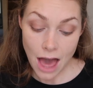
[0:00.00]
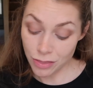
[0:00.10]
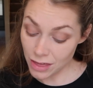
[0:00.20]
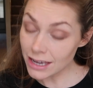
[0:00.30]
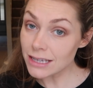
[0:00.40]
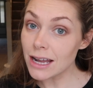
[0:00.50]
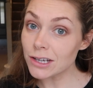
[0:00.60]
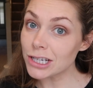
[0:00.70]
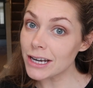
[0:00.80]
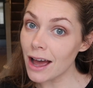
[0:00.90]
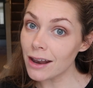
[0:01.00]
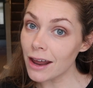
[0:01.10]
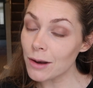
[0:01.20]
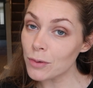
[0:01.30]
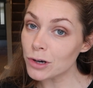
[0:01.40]
I think it's actually an
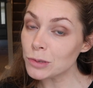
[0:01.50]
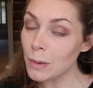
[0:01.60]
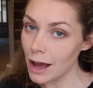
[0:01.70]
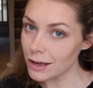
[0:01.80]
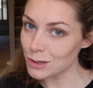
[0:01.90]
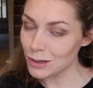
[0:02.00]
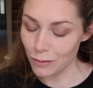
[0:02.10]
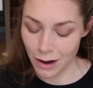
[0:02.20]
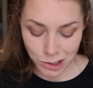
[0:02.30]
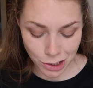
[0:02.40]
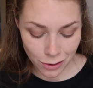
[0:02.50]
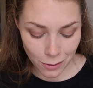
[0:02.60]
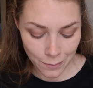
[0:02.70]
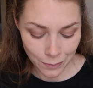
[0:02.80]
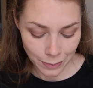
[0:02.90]
eyeliner brush, but I use it for eyeshadow.